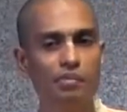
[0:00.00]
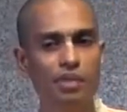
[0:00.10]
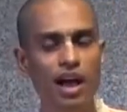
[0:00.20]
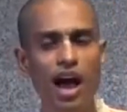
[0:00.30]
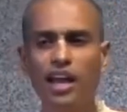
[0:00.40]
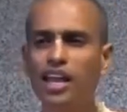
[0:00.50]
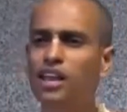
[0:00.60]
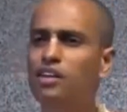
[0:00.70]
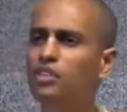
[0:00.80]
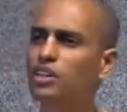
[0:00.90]

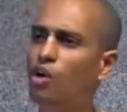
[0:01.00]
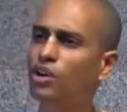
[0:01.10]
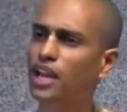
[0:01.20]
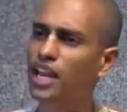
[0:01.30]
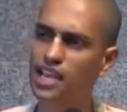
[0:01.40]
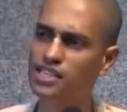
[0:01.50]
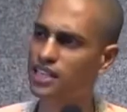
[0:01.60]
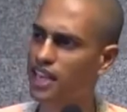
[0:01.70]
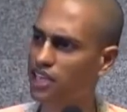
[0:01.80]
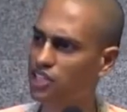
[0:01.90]
Mrigari, without any
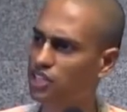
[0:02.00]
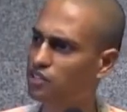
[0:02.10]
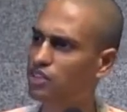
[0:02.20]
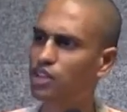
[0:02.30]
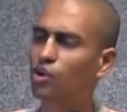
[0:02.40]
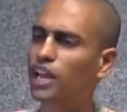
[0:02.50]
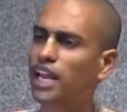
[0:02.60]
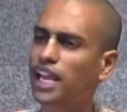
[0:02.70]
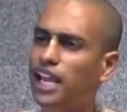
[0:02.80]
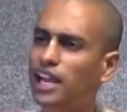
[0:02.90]
hesitation, without
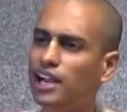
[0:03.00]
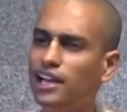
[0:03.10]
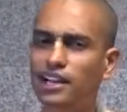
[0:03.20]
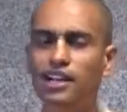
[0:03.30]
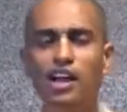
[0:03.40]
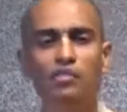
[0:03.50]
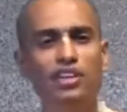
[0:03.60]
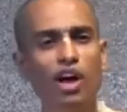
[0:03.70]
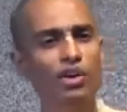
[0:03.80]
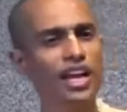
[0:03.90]
any guilt,
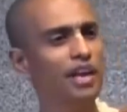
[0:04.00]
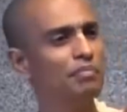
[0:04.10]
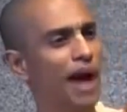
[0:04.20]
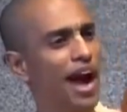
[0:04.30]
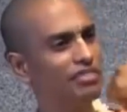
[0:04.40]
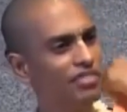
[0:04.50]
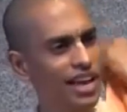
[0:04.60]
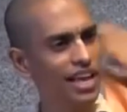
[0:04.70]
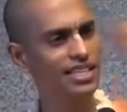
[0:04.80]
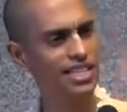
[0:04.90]
without any bad
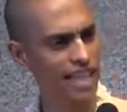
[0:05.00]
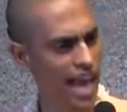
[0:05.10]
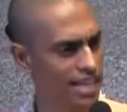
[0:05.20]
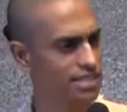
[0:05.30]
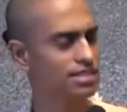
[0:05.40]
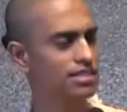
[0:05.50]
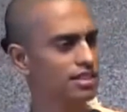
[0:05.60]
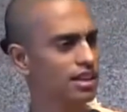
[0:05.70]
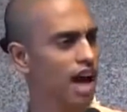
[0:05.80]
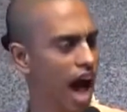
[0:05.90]
feeling, he says,
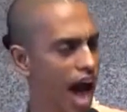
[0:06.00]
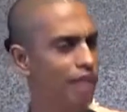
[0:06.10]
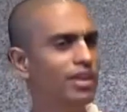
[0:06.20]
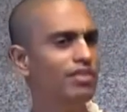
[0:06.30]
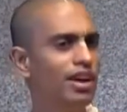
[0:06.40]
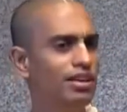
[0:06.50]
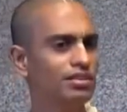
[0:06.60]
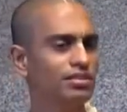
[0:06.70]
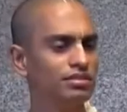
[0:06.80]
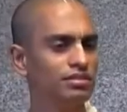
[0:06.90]
yes, I am the one.
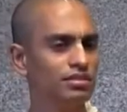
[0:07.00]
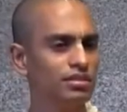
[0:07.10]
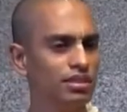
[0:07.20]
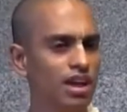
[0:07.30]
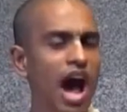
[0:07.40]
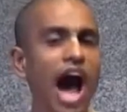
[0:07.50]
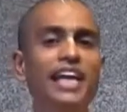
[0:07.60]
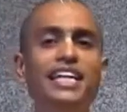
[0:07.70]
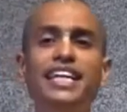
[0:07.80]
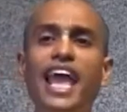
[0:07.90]

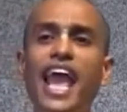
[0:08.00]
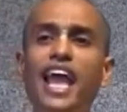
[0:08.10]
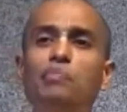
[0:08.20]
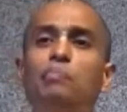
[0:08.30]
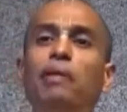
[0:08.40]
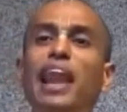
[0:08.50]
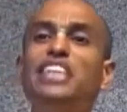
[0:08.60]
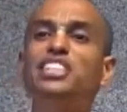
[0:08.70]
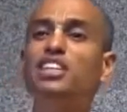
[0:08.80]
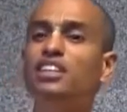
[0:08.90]
I take
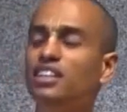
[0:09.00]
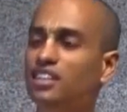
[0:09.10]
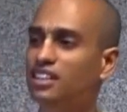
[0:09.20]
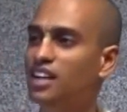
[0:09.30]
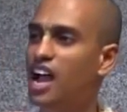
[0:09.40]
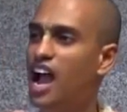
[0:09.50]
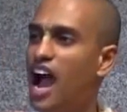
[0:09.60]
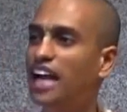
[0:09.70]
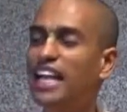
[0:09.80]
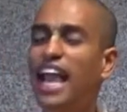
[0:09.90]
pleasure,
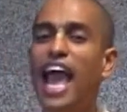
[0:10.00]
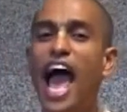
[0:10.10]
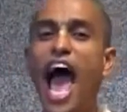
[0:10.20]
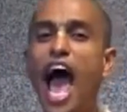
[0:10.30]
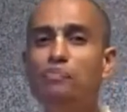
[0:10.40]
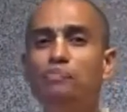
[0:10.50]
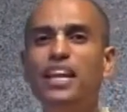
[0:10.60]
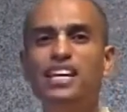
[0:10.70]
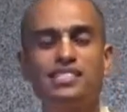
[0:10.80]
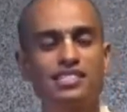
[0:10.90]
I take
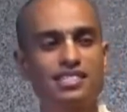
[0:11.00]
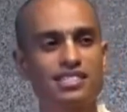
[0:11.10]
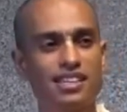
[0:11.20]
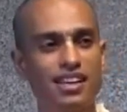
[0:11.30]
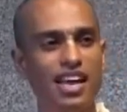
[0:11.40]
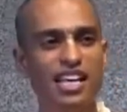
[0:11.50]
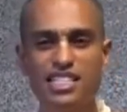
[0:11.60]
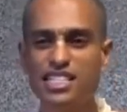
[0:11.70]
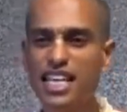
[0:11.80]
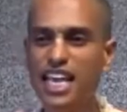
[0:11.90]
happiness
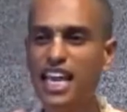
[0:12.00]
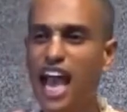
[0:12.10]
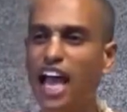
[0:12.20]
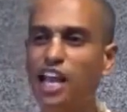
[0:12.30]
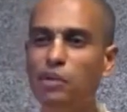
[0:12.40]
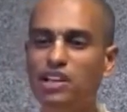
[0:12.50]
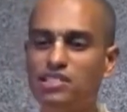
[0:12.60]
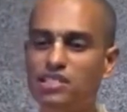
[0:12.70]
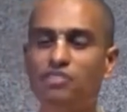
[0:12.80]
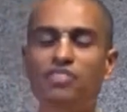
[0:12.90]
seeing
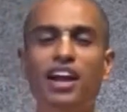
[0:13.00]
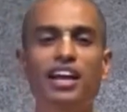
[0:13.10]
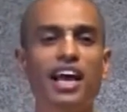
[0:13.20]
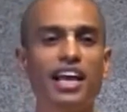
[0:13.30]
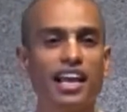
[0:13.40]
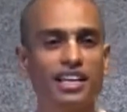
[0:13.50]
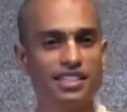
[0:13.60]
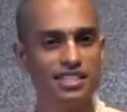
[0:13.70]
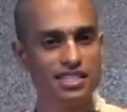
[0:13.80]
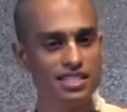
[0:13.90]
animals suffer and die like
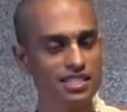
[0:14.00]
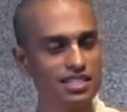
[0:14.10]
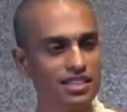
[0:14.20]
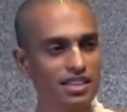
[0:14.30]
this.